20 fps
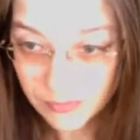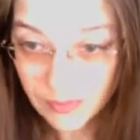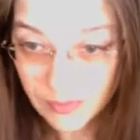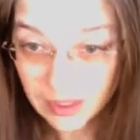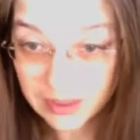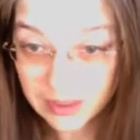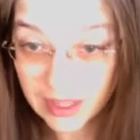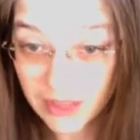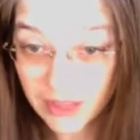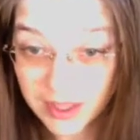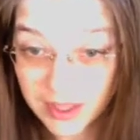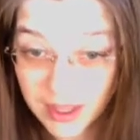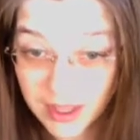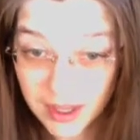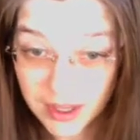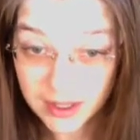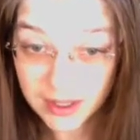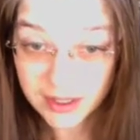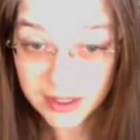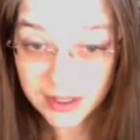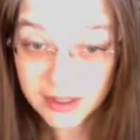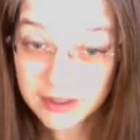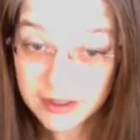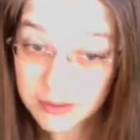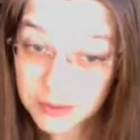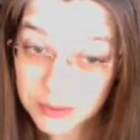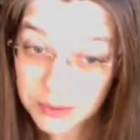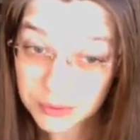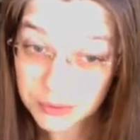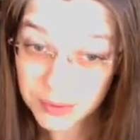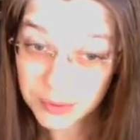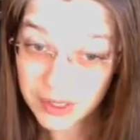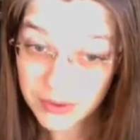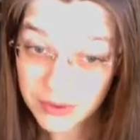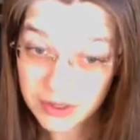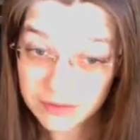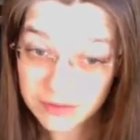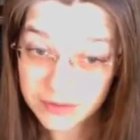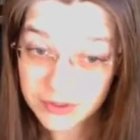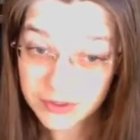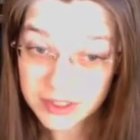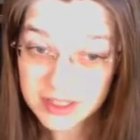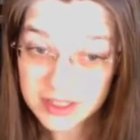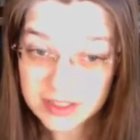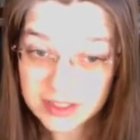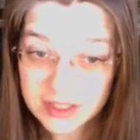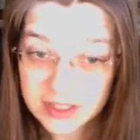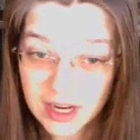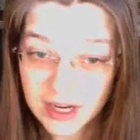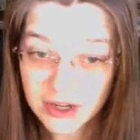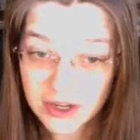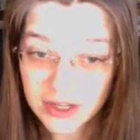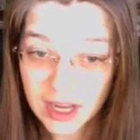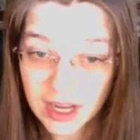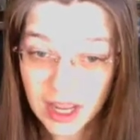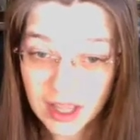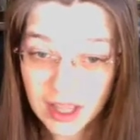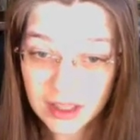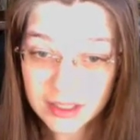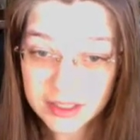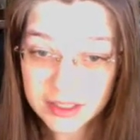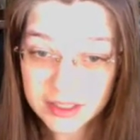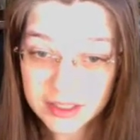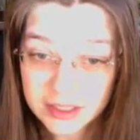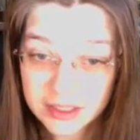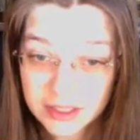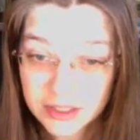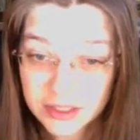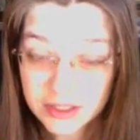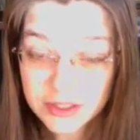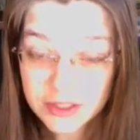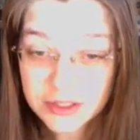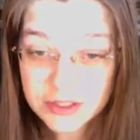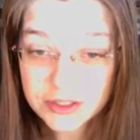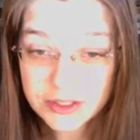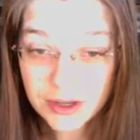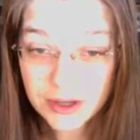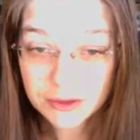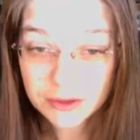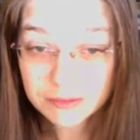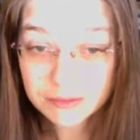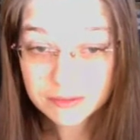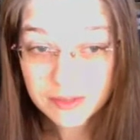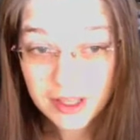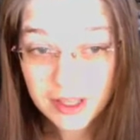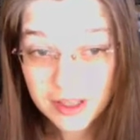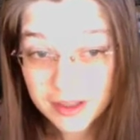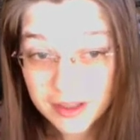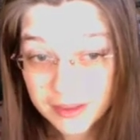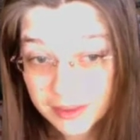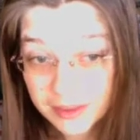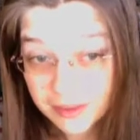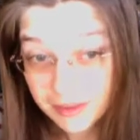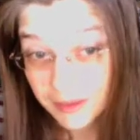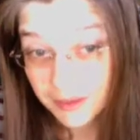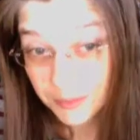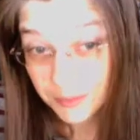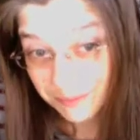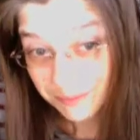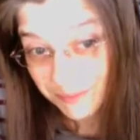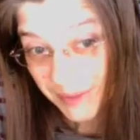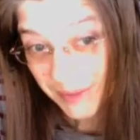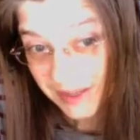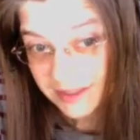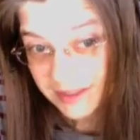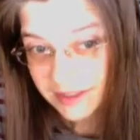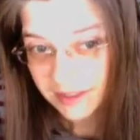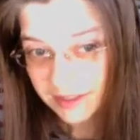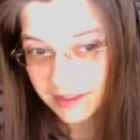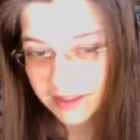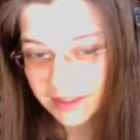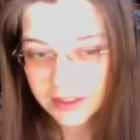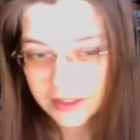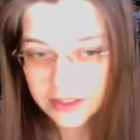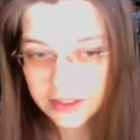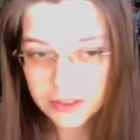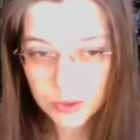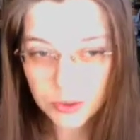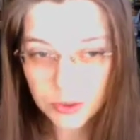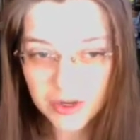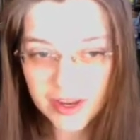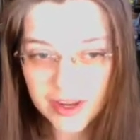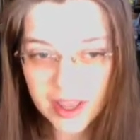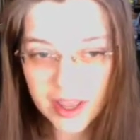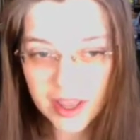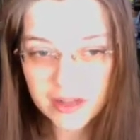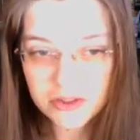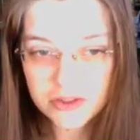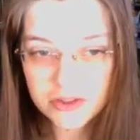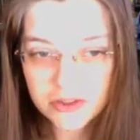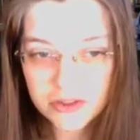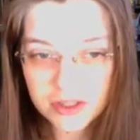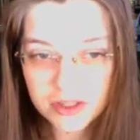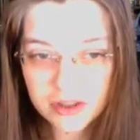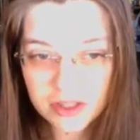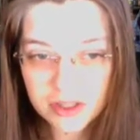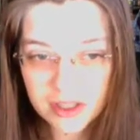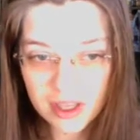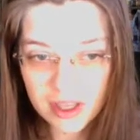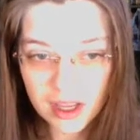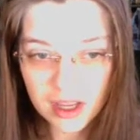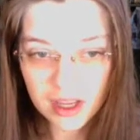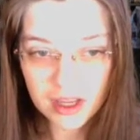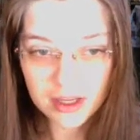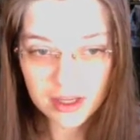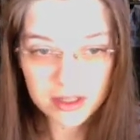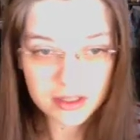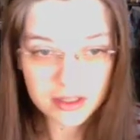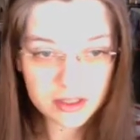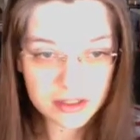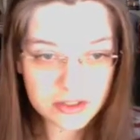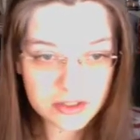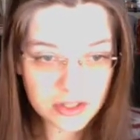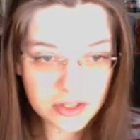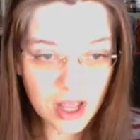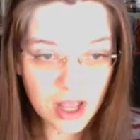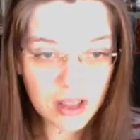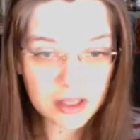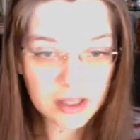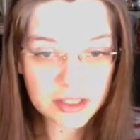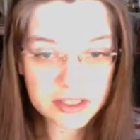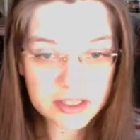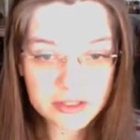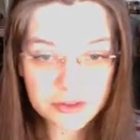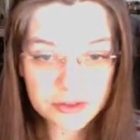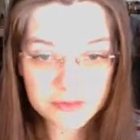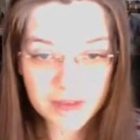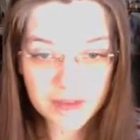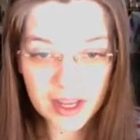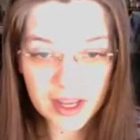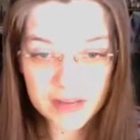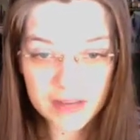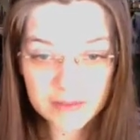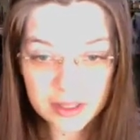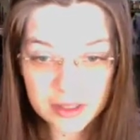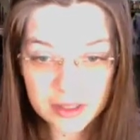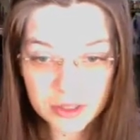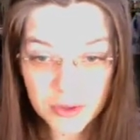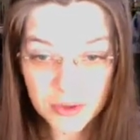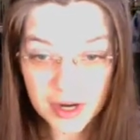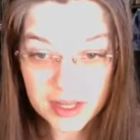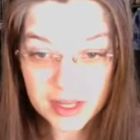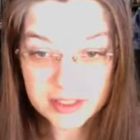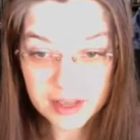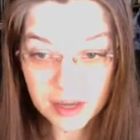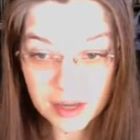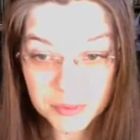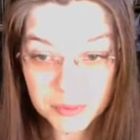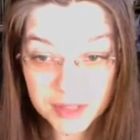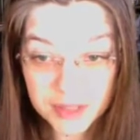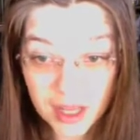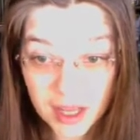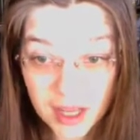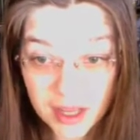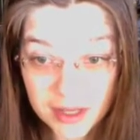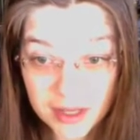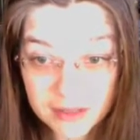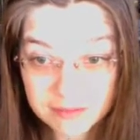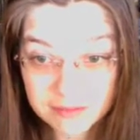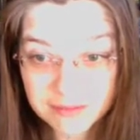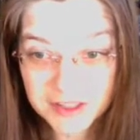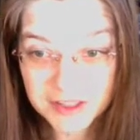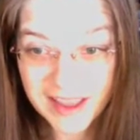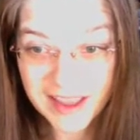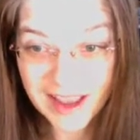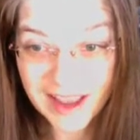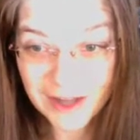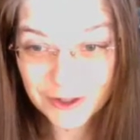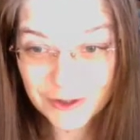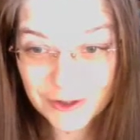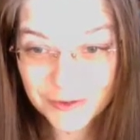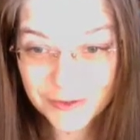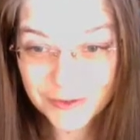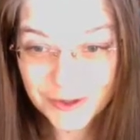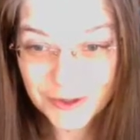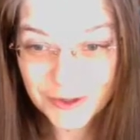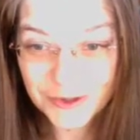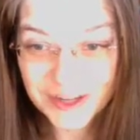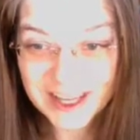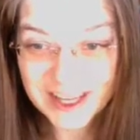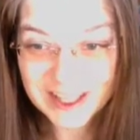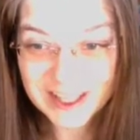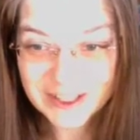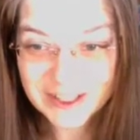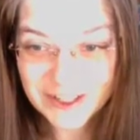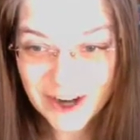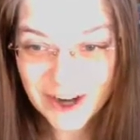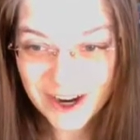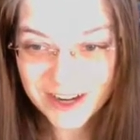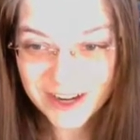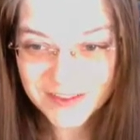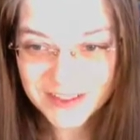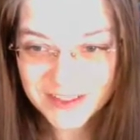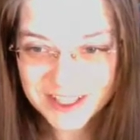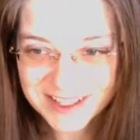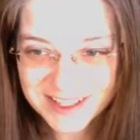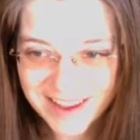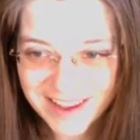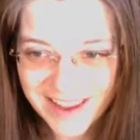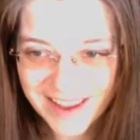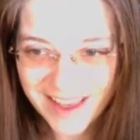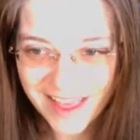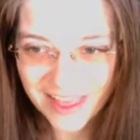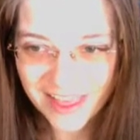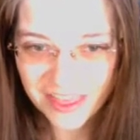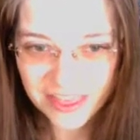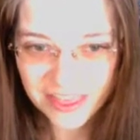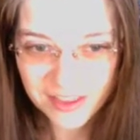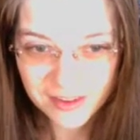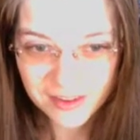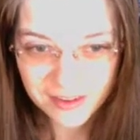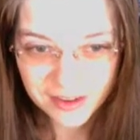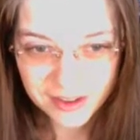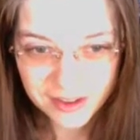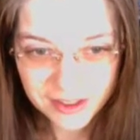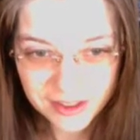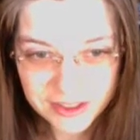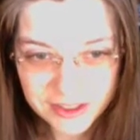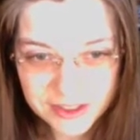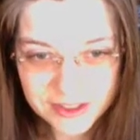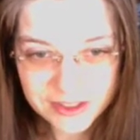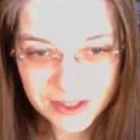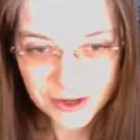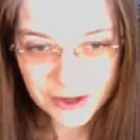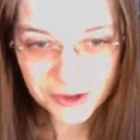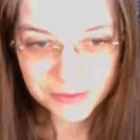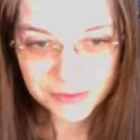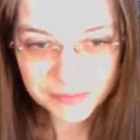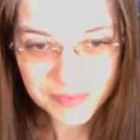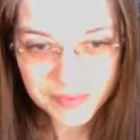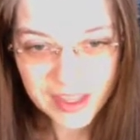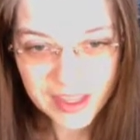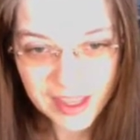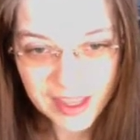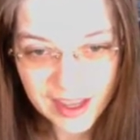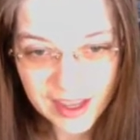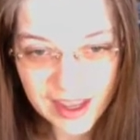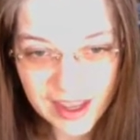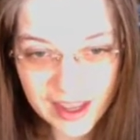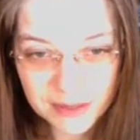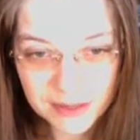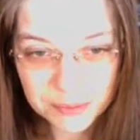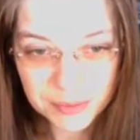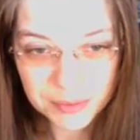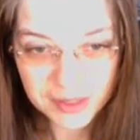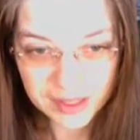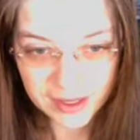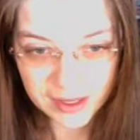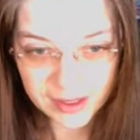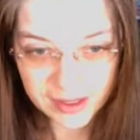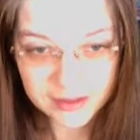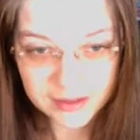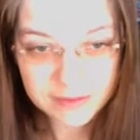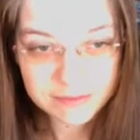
Now the ant, he had been preparing for his entire colony. So basically the story ends that the ant and his colony survived and the grasshopper died. He had no food. He starved to death. So the ant had planned.